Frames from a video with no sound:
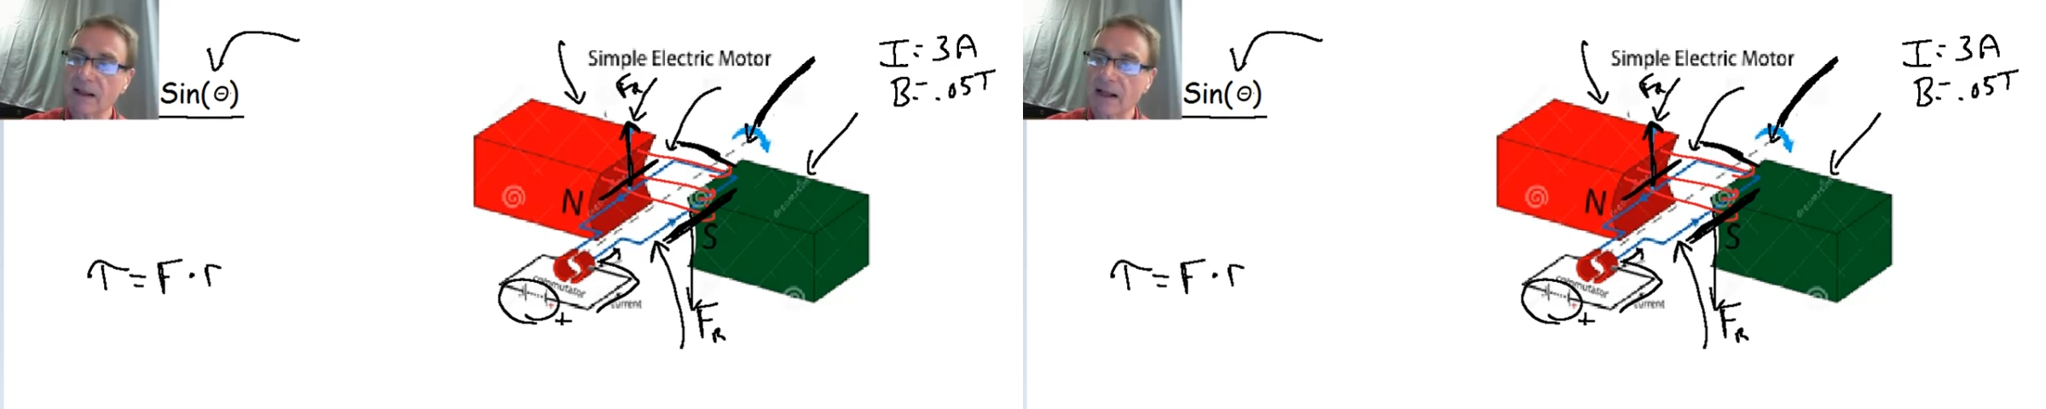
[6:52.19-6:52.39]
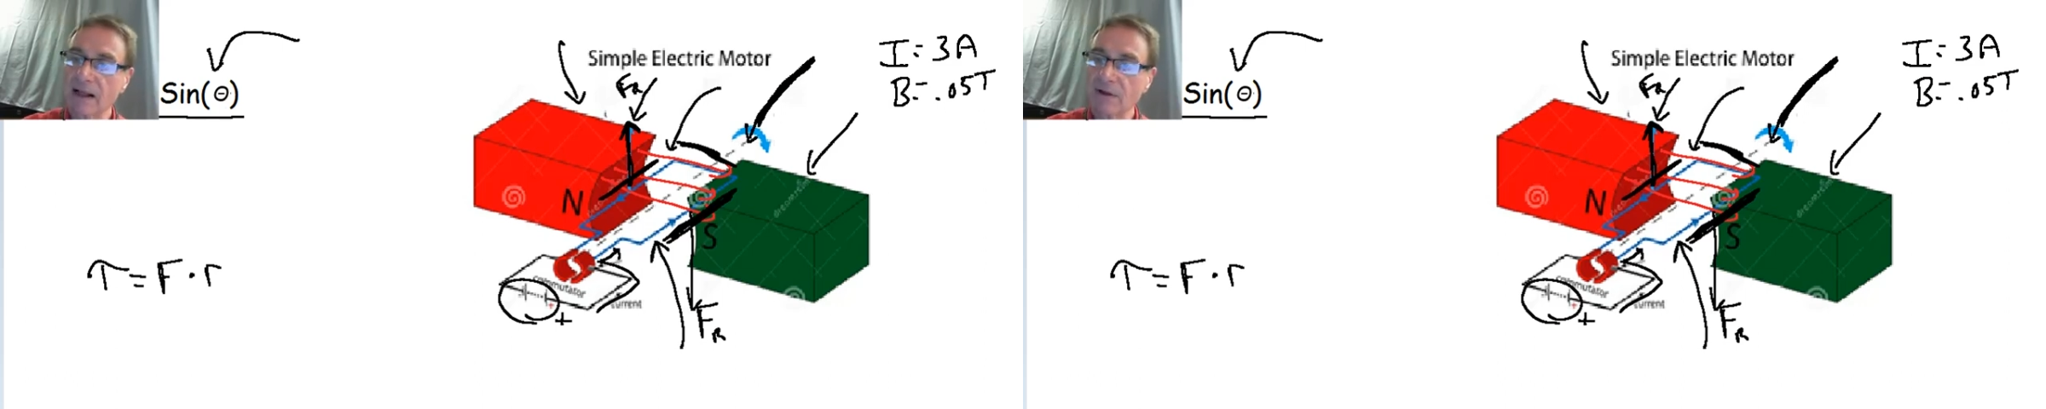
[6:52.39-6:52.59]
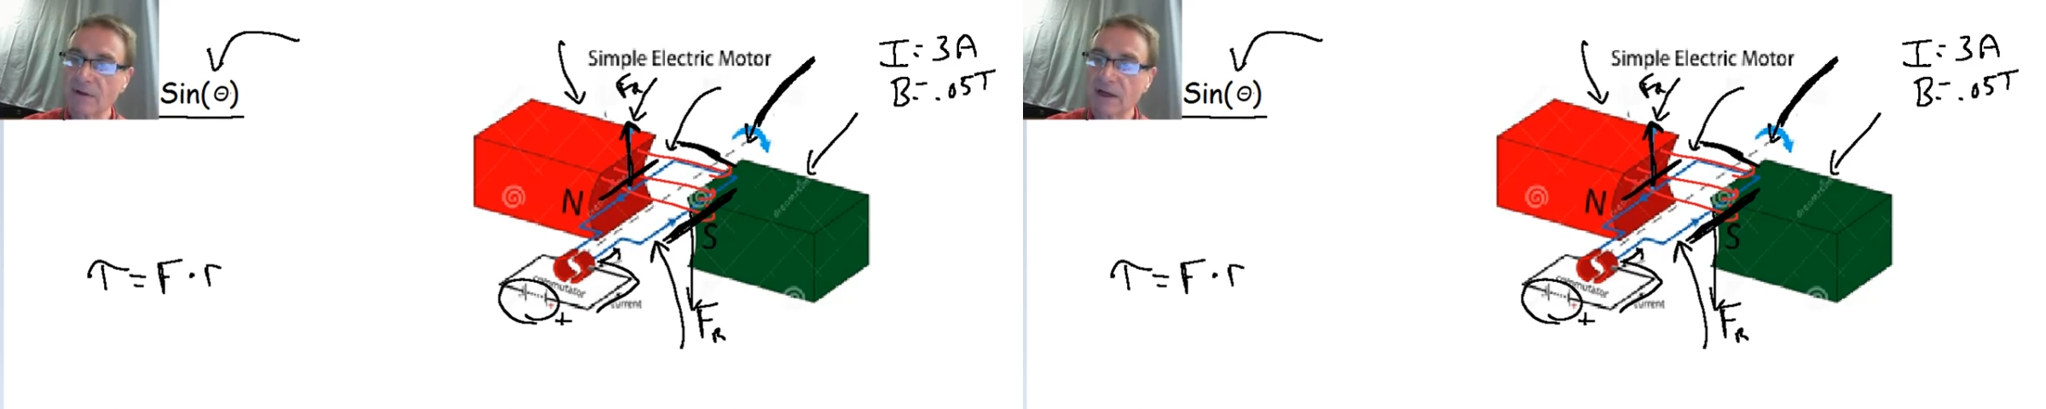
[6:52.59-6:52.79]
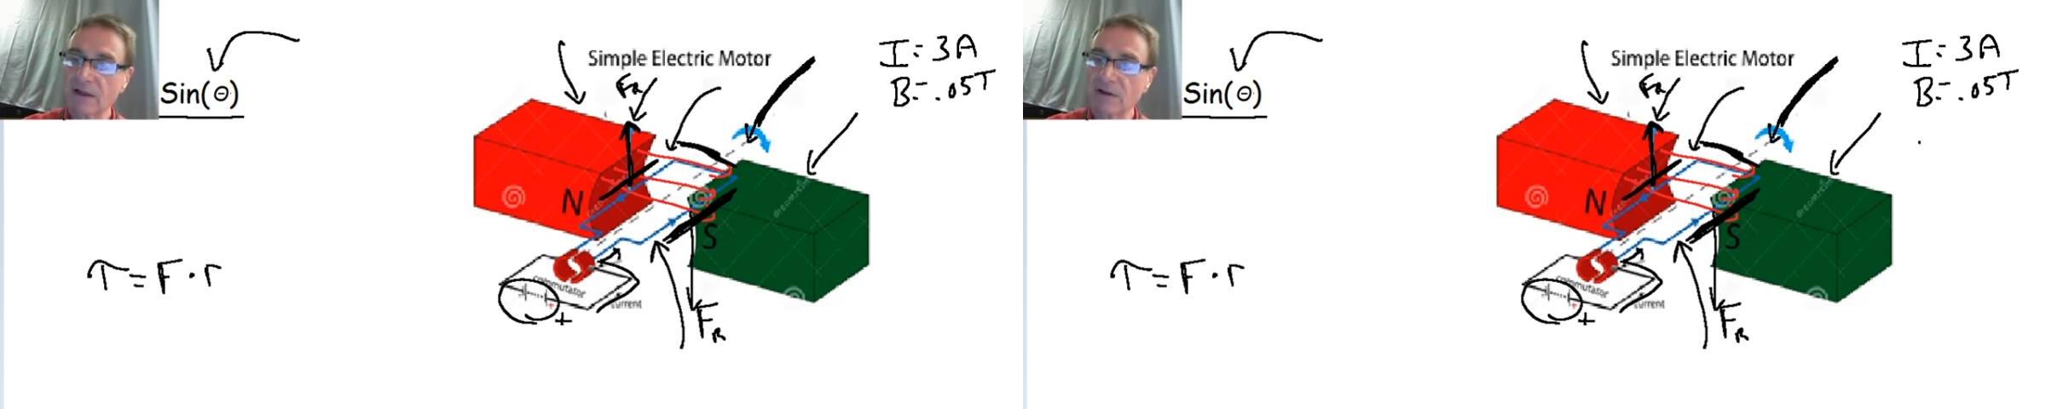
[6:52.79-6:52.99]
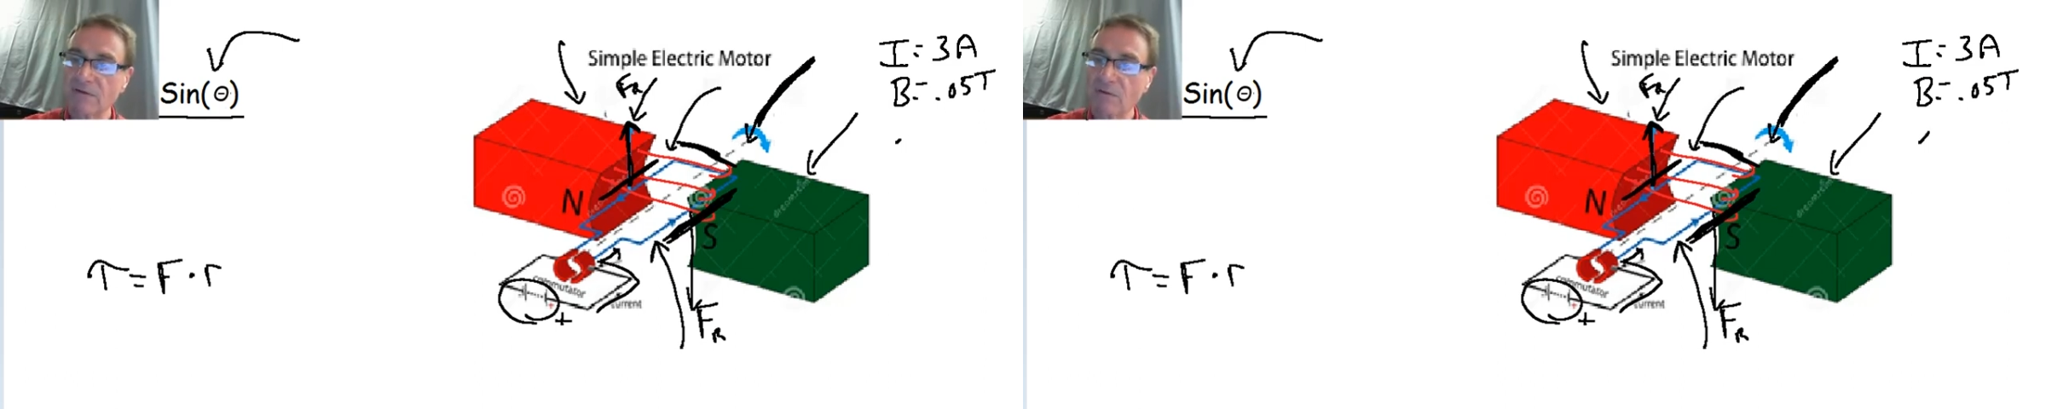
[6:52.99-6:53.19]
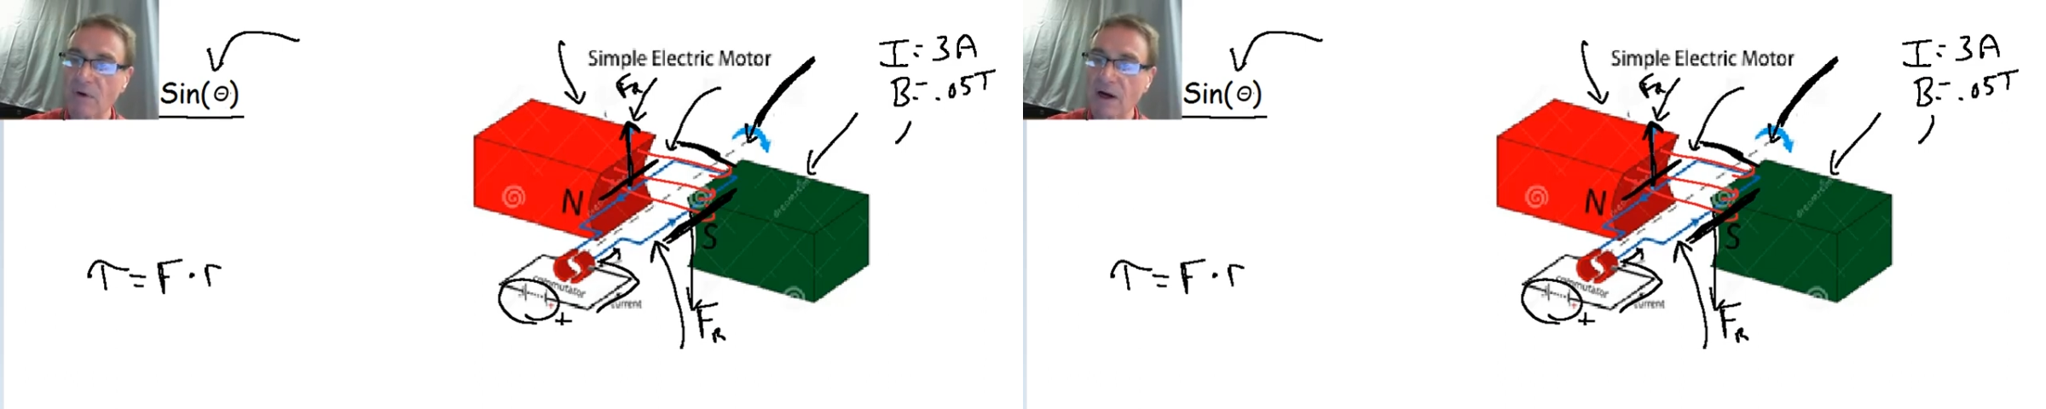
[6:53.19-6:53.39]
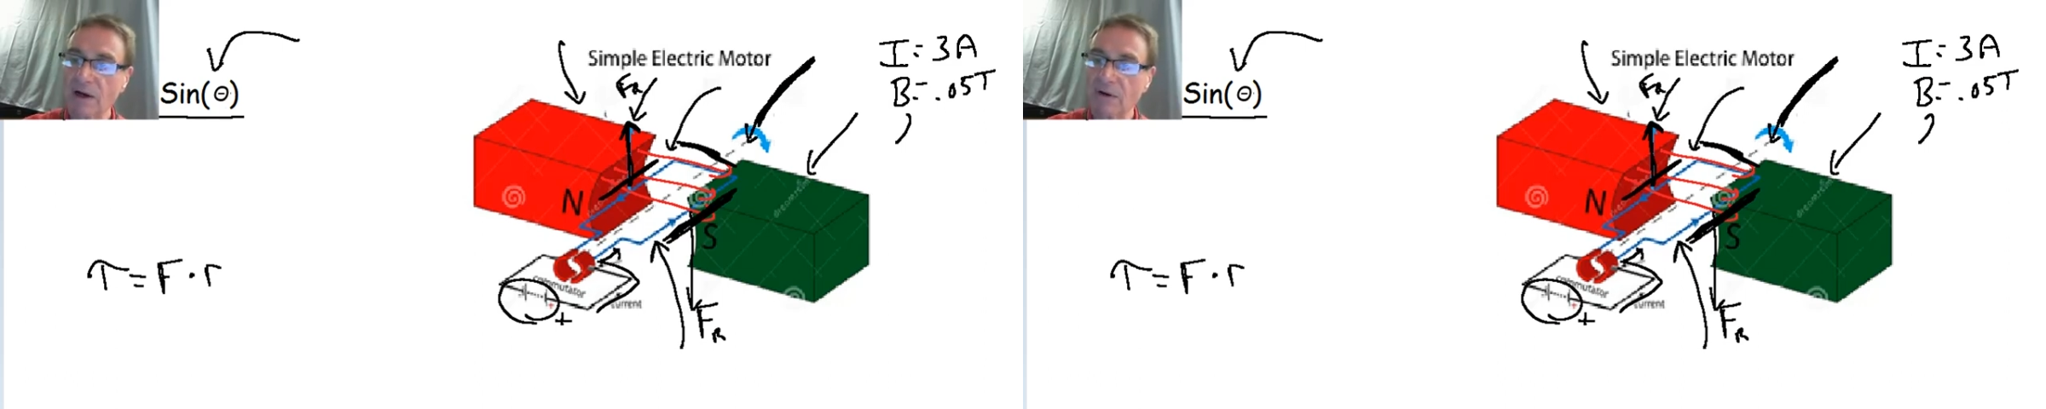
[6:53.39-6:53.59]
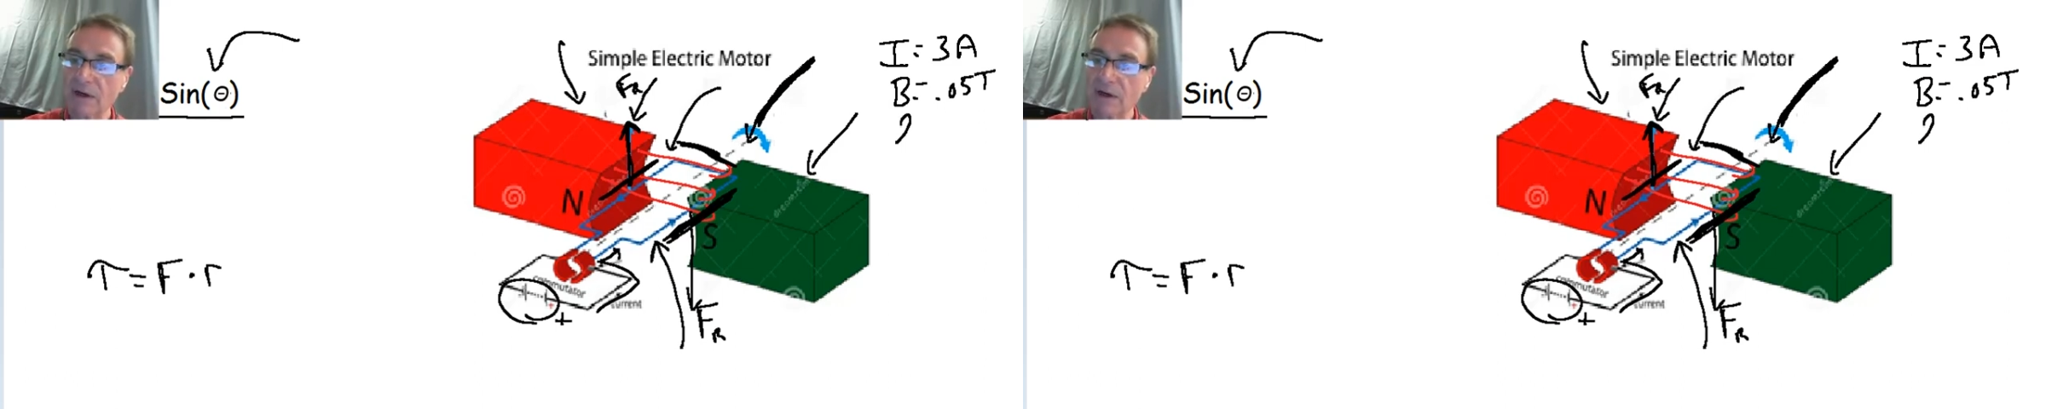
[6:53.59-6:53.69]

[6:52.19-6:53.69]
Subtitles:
And the length of wire